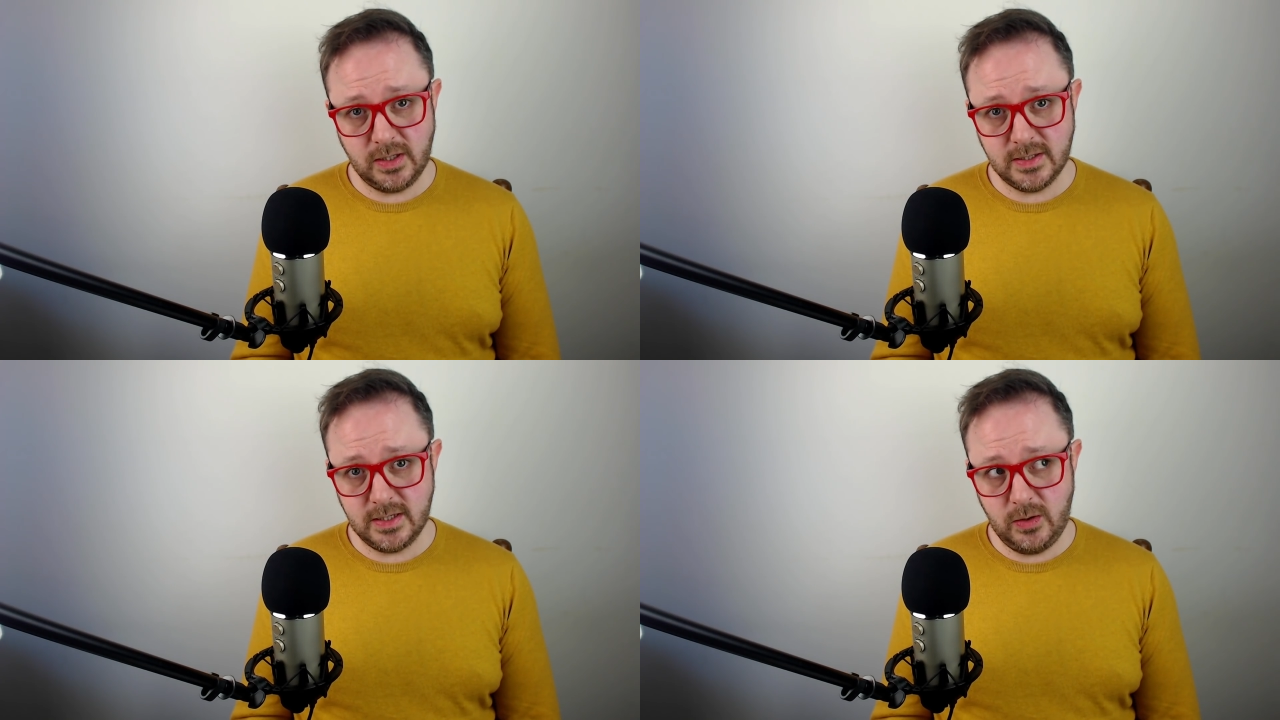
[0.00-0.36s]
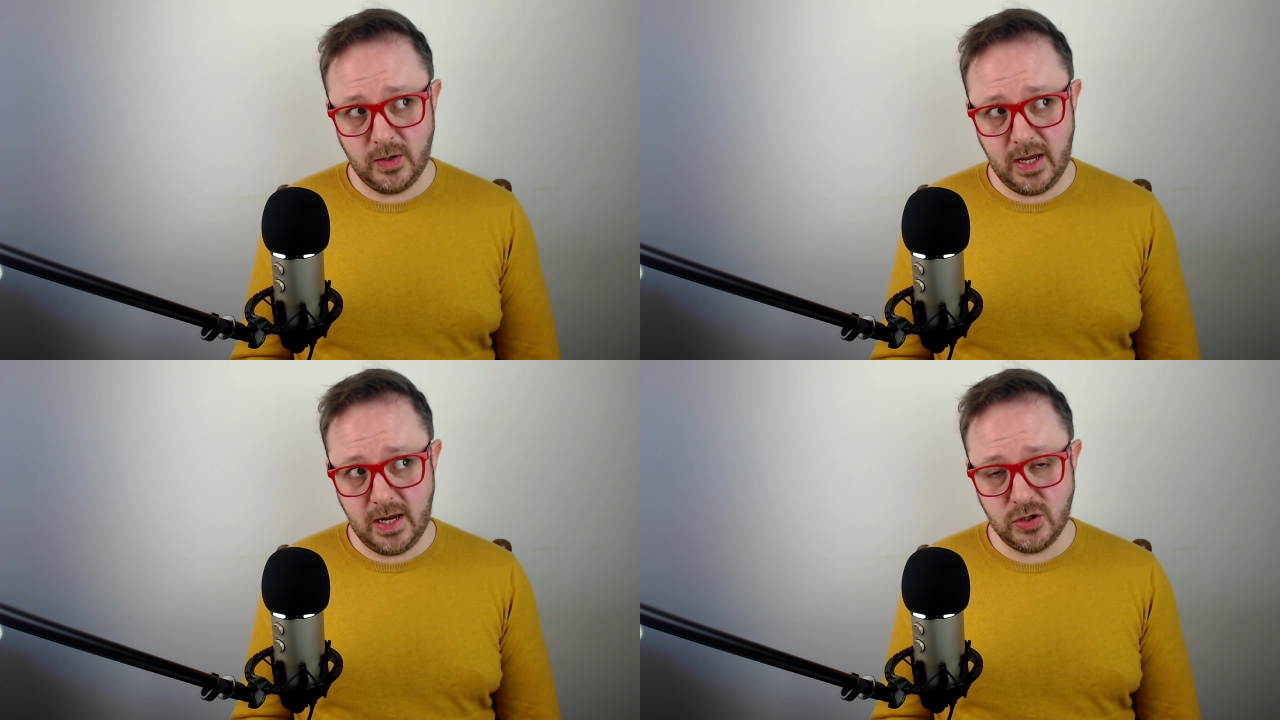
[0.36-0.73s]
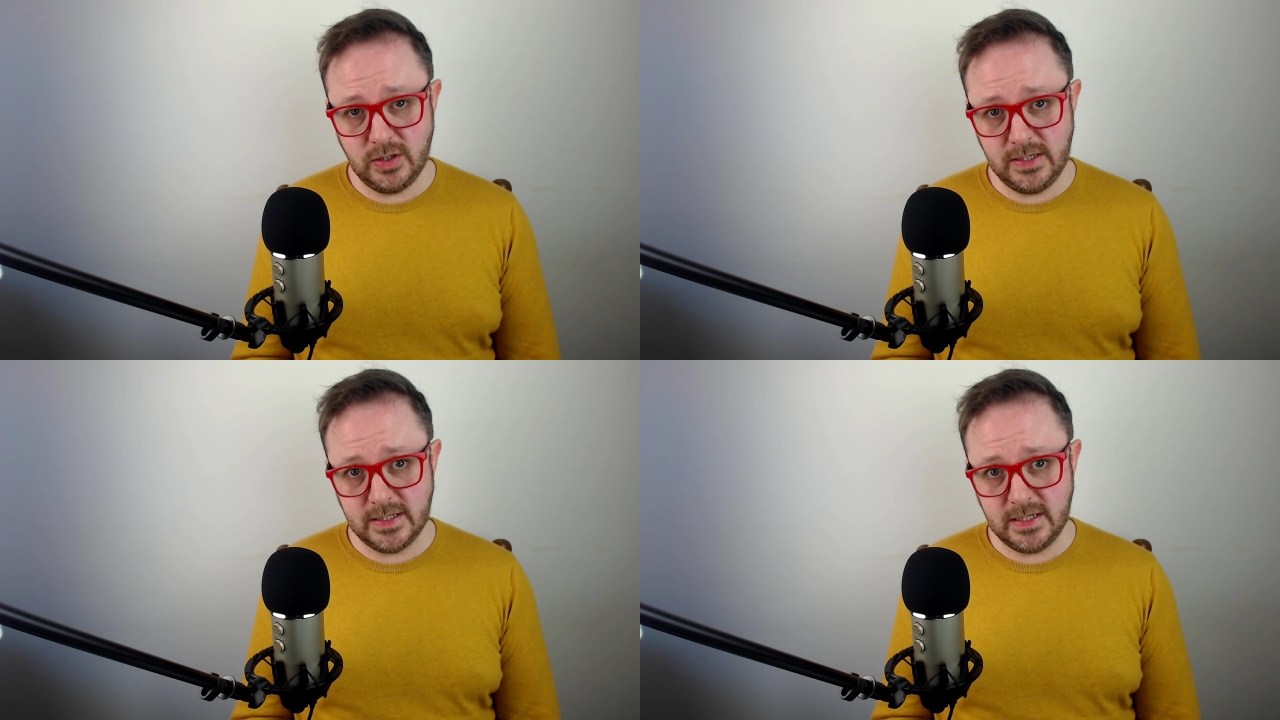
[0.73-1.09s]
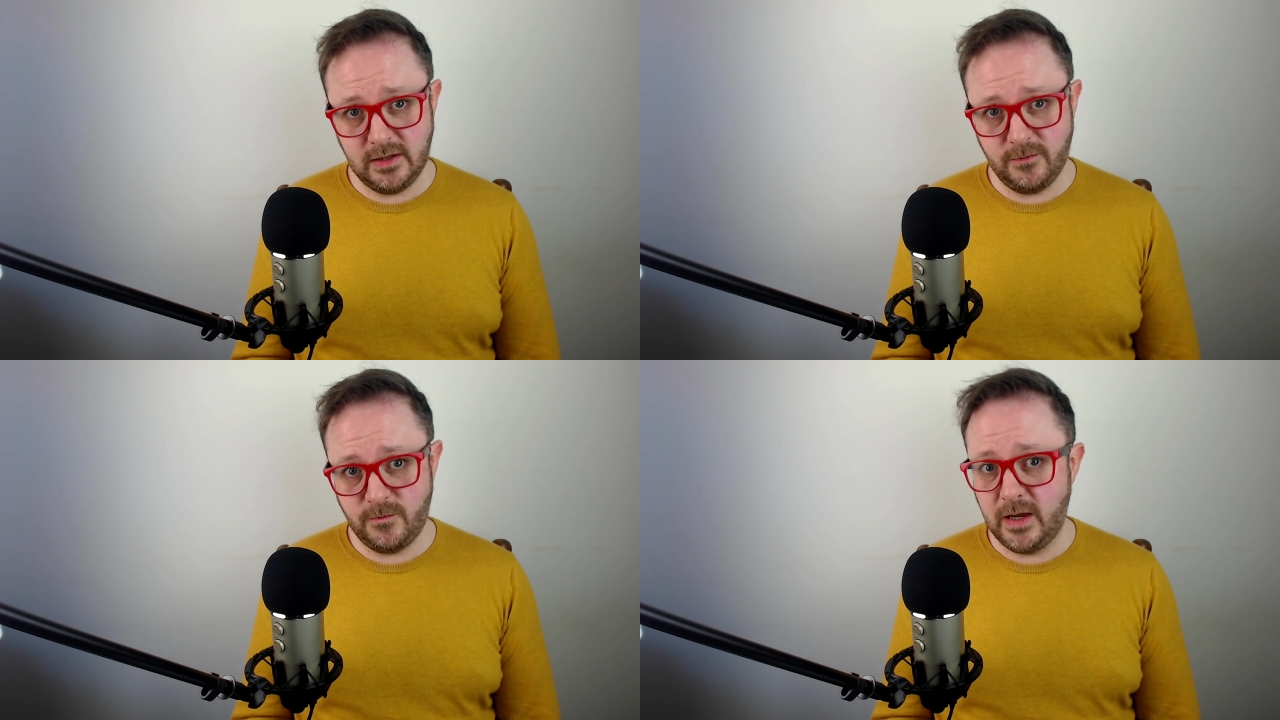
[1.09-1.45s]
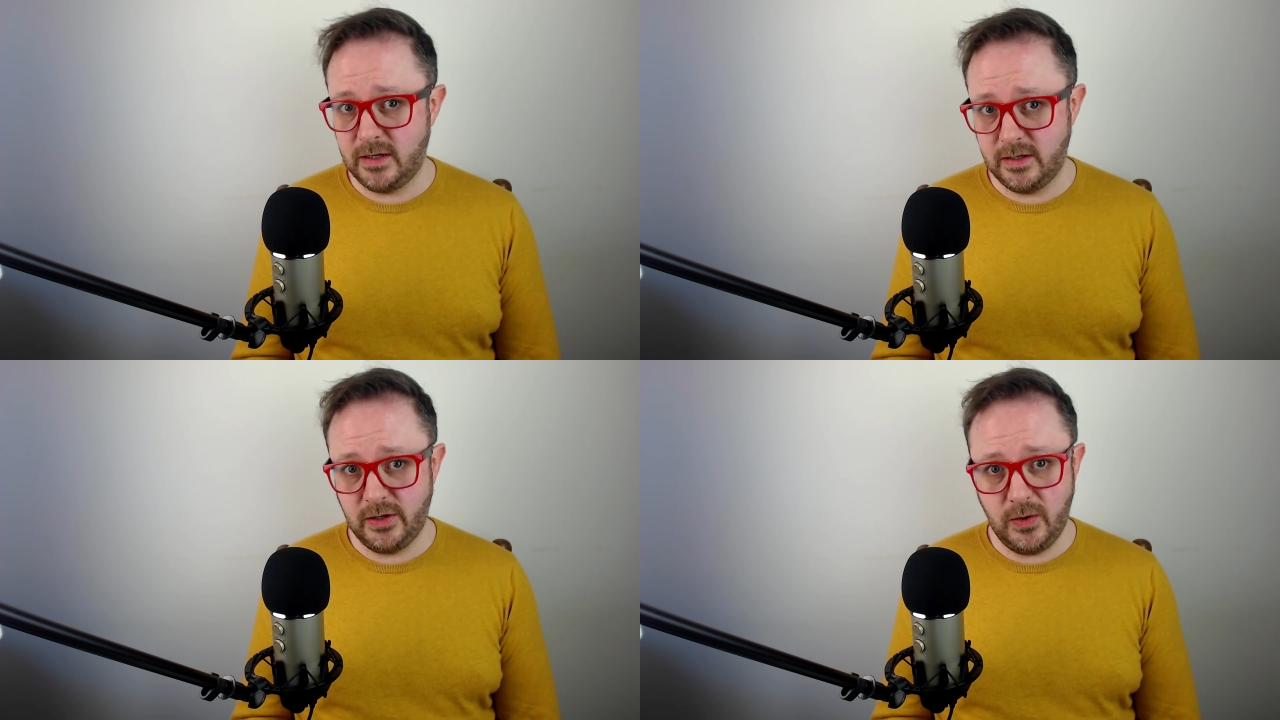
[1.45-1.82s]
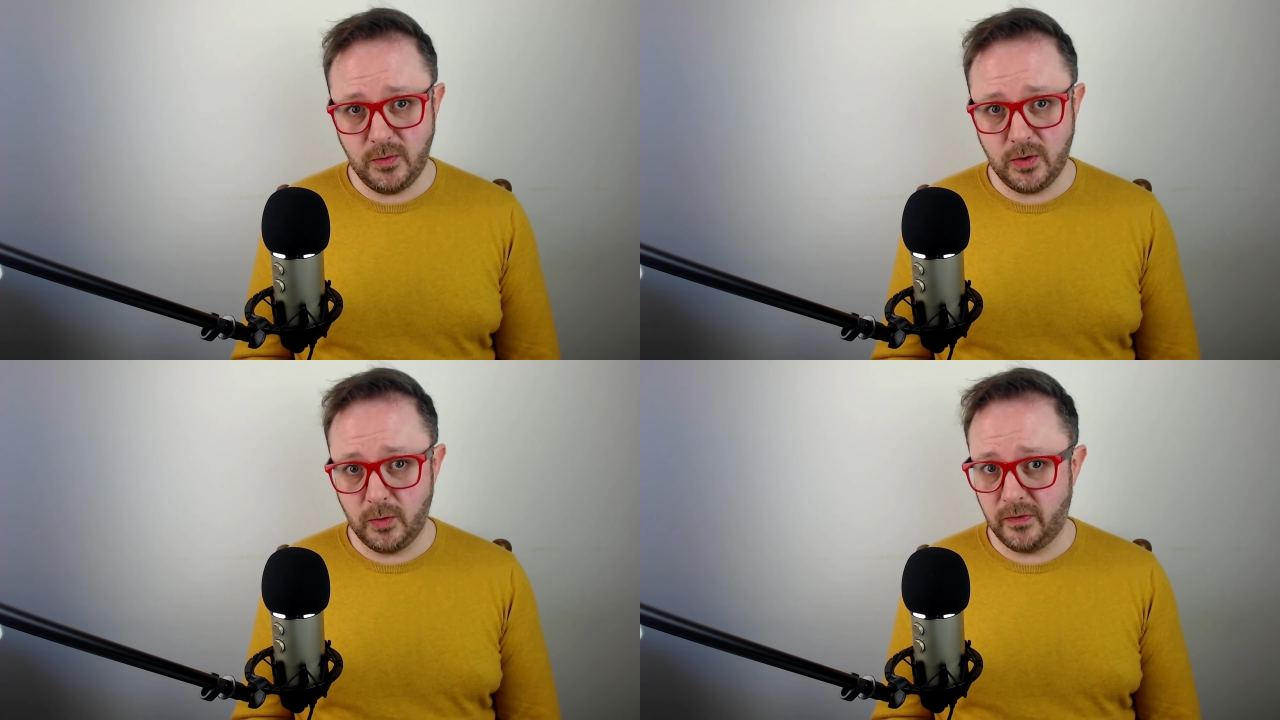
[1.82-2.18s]
is that you occasionally see the faded
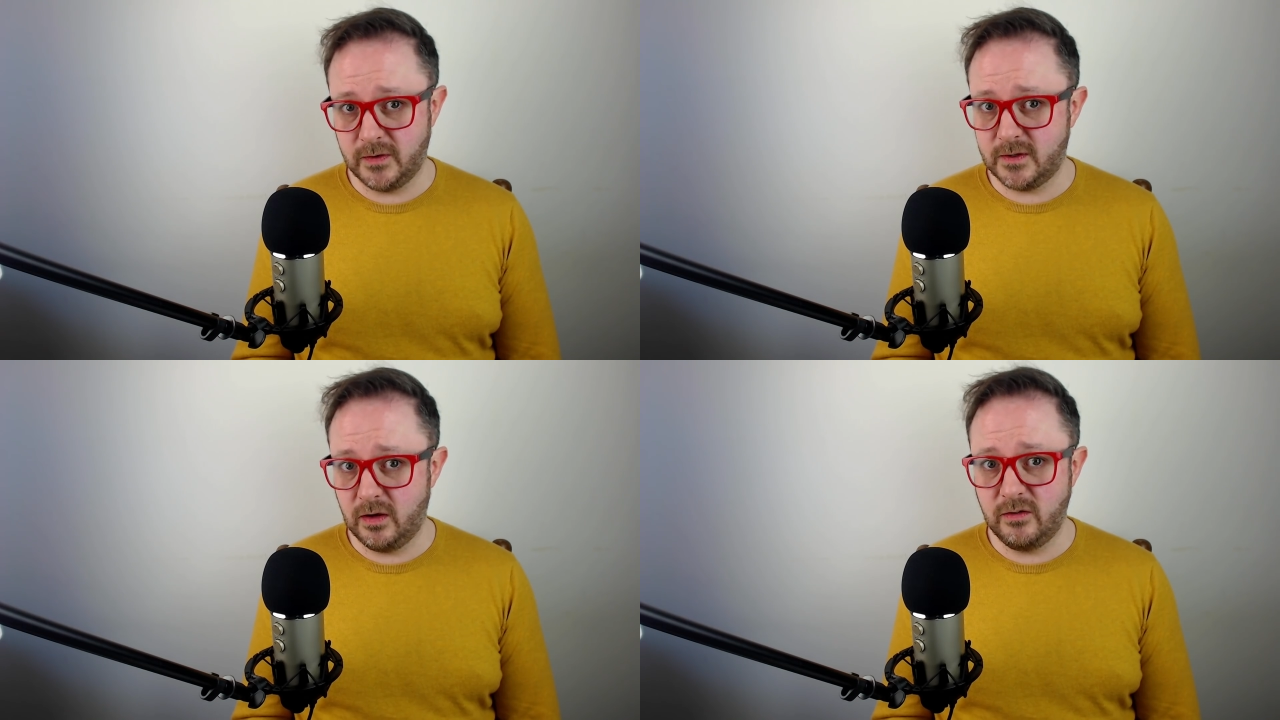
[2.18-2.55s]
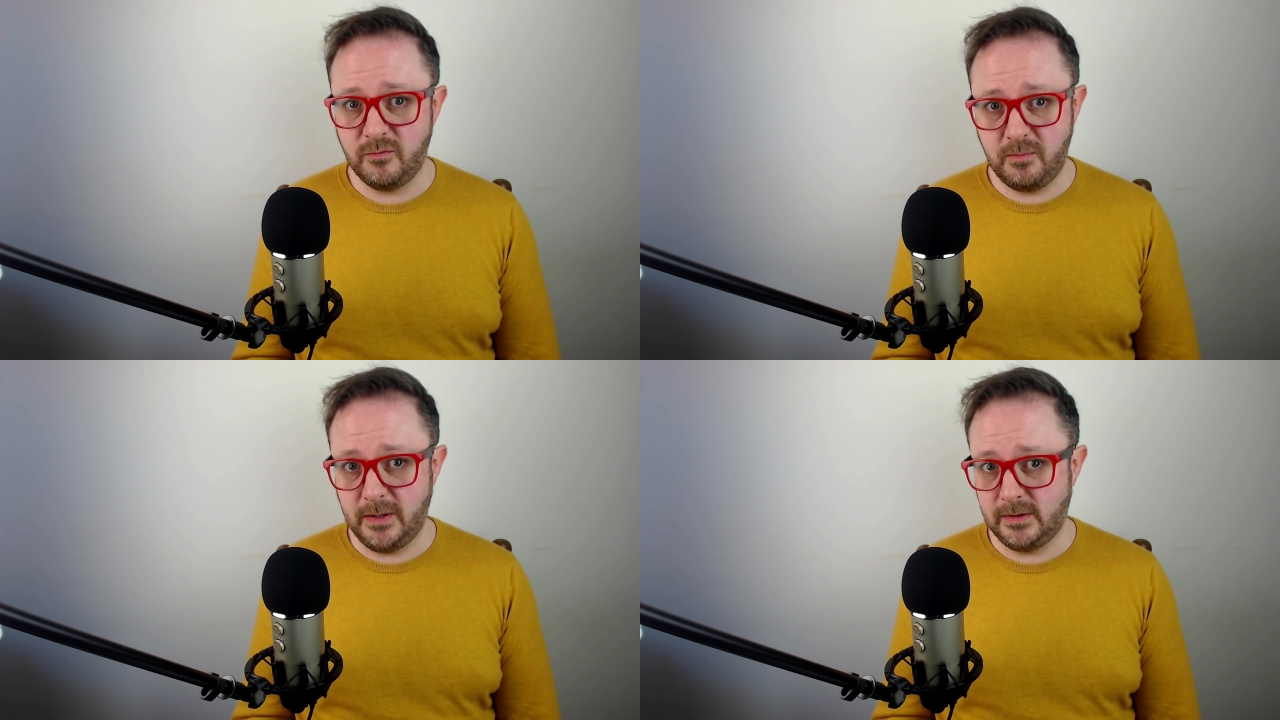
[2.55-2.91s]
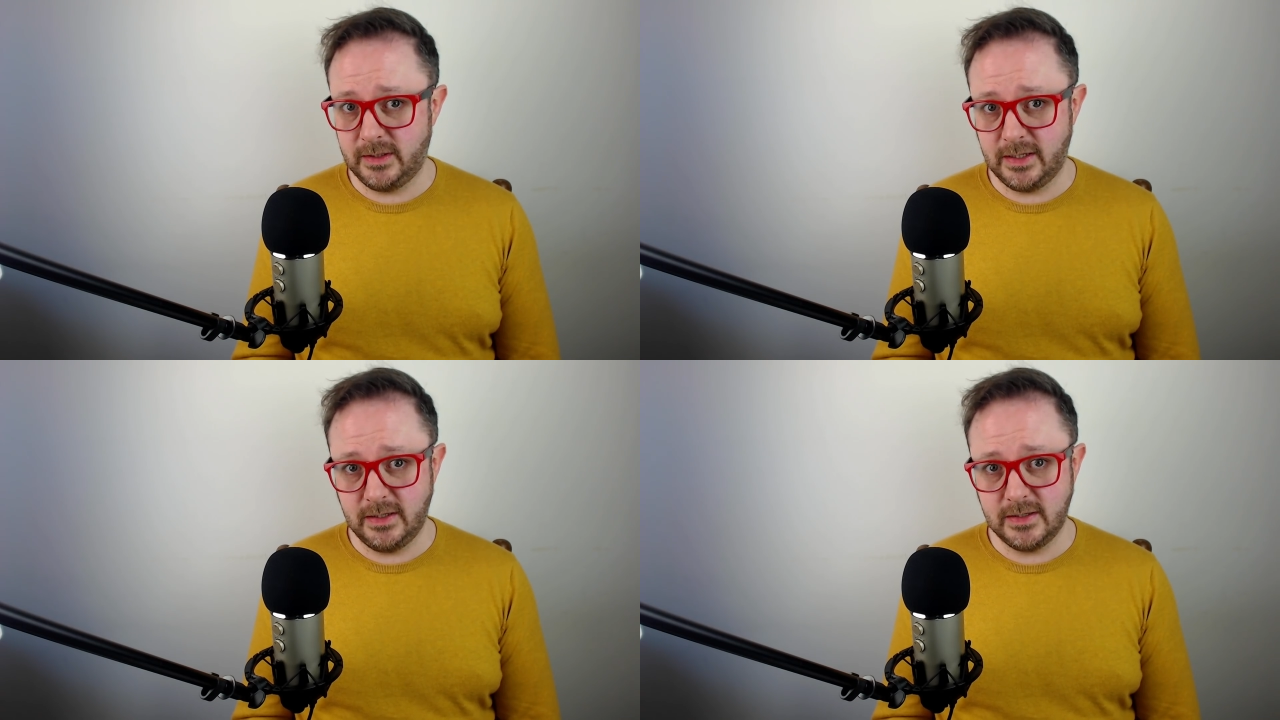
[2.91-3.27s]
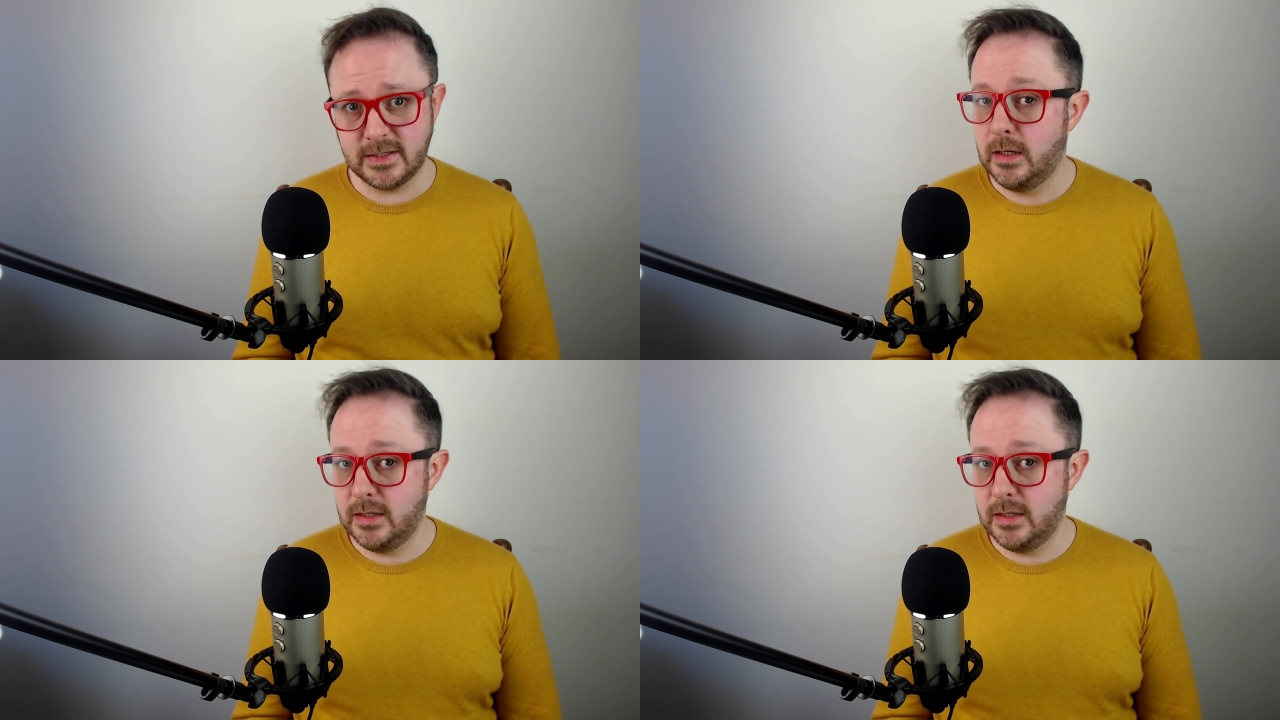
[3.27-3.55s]
logo on the side of buildings.